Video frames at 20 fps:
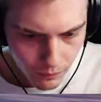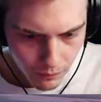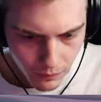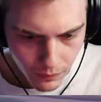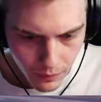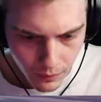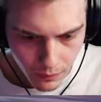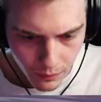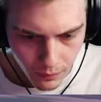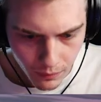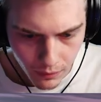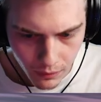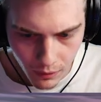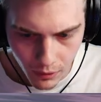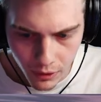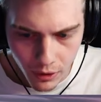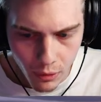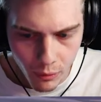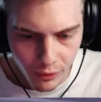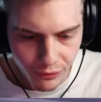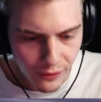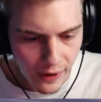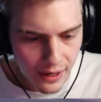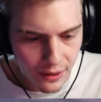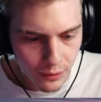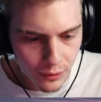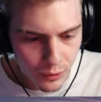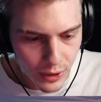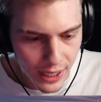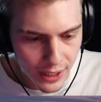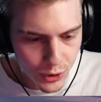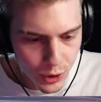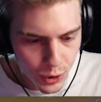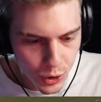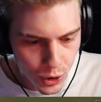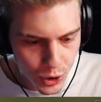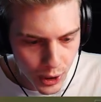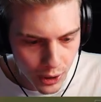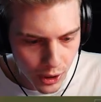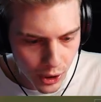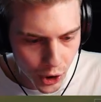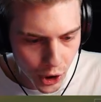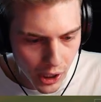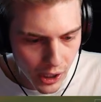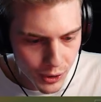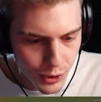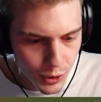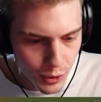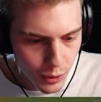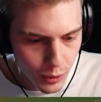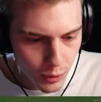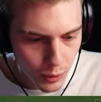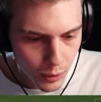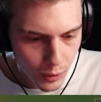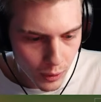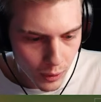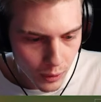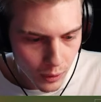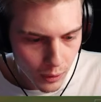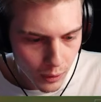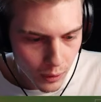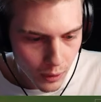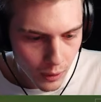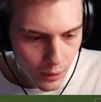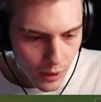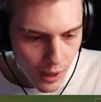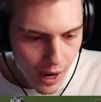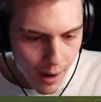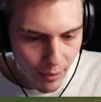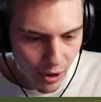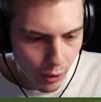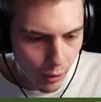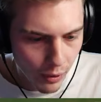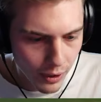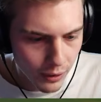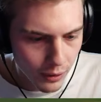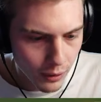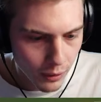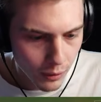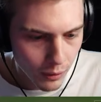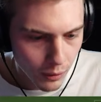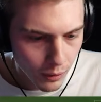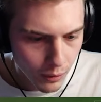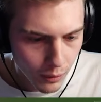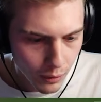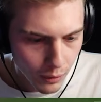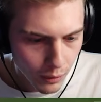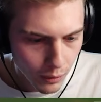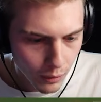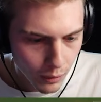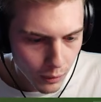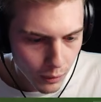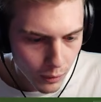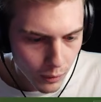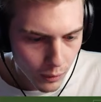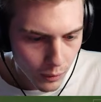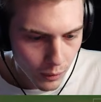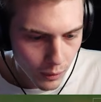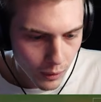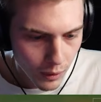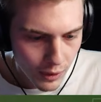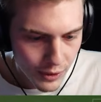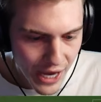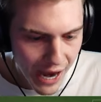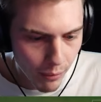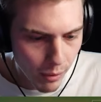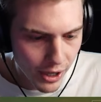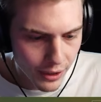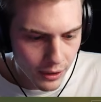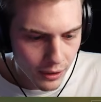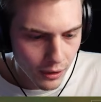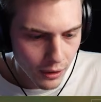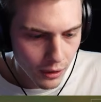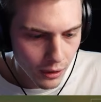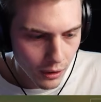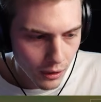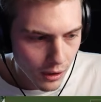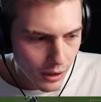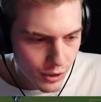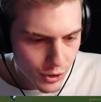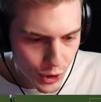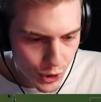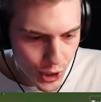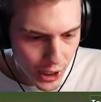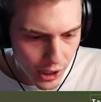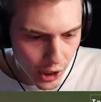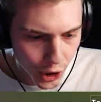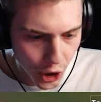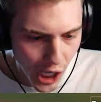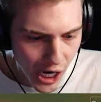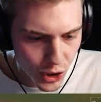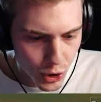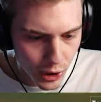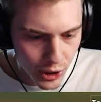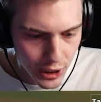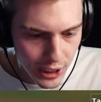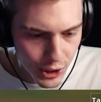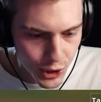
We're fucked here. No, no, we're fine. Hit, just hit our shots. I broke one. Down one. Just hit our shots.